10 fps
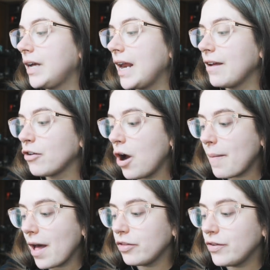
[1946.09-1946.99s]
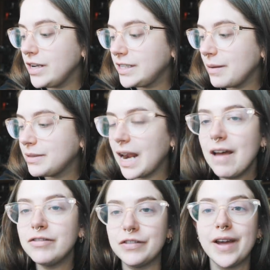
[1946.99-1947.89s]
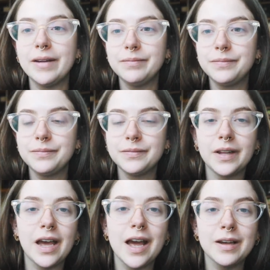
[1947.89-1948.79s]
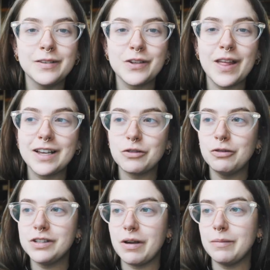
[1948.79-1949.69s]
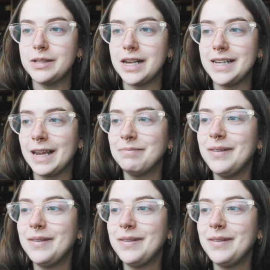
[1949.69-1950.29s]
and I've got about three sips left of it uh, so that's also upsetting.